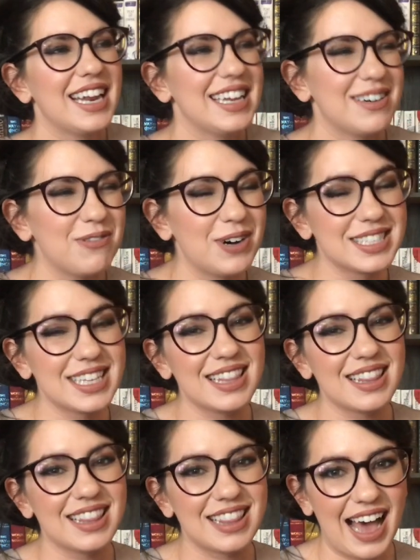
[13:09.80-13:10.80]
that it wasn't
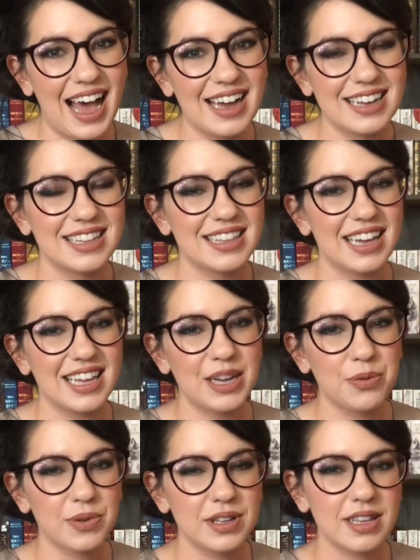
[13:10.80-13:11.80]
that and that he
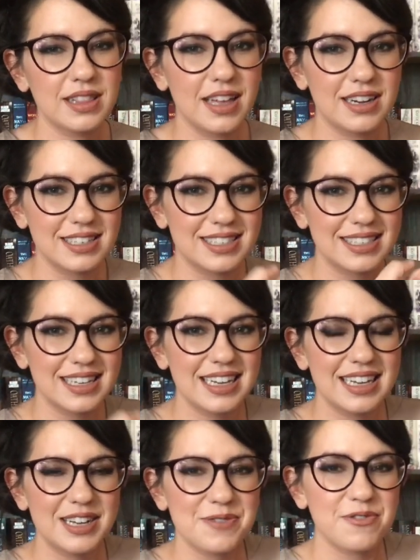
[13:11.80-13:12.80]
really let us
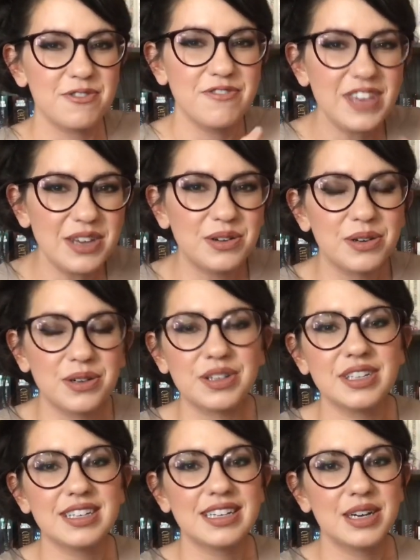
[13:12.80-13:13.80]

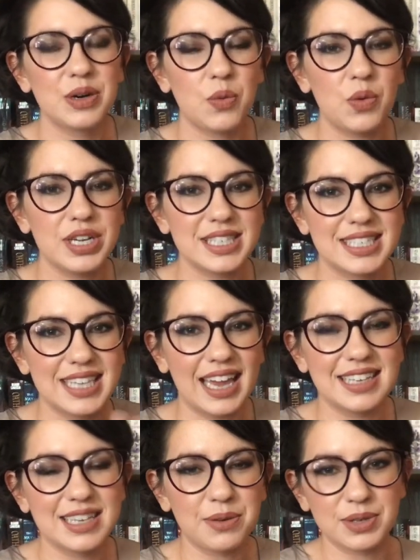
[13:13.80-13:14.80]
feel what
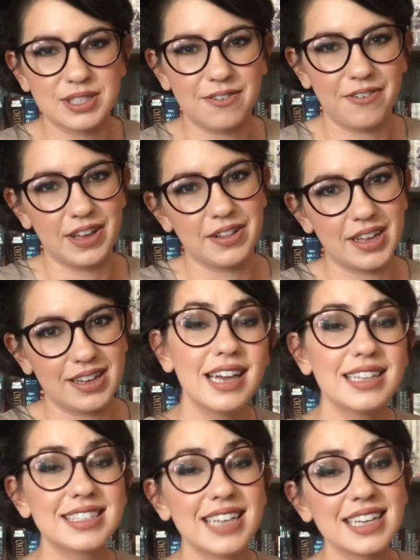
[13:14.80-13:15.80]
Sazed was feeling.
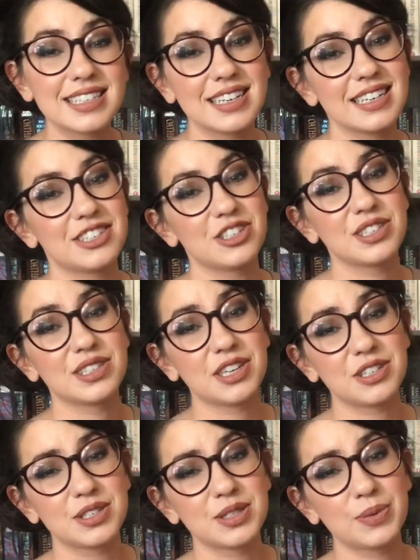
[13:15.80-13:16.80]
And Sazed is just
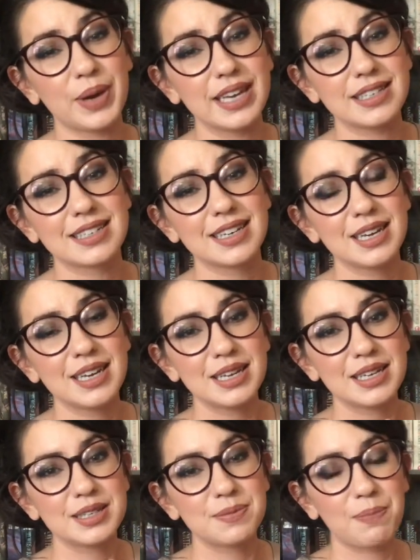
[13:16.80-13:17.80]
such a sweet,
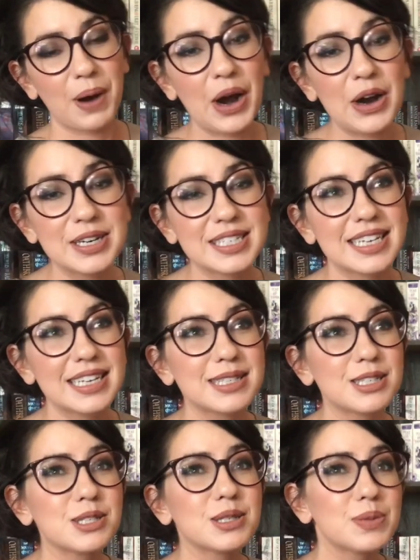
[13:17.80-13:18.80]
person,
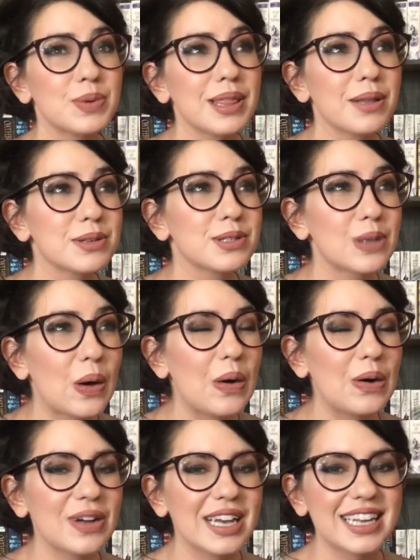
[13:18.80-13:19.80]
just a sweet little
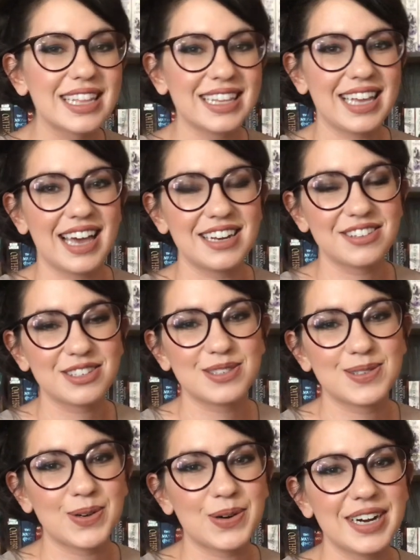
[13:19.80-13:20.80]
soul. And at the end of the
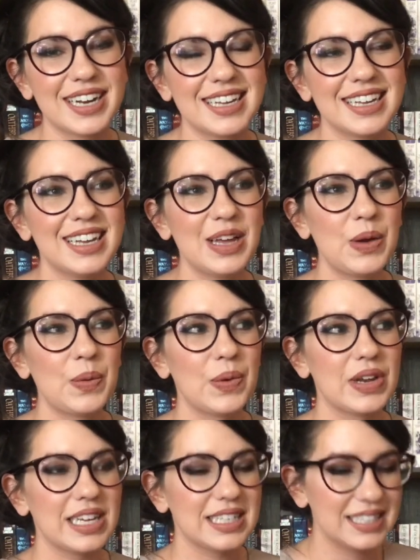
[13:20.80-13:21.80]
story,
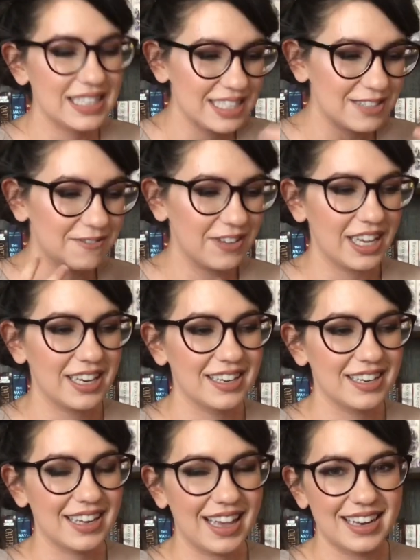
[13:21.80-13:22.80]
when he sees
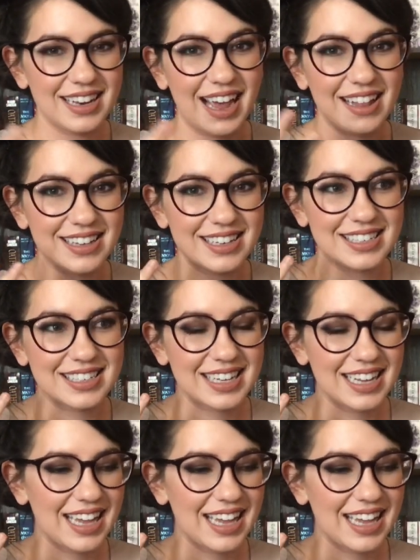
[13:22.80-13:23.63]
Vin and Elend,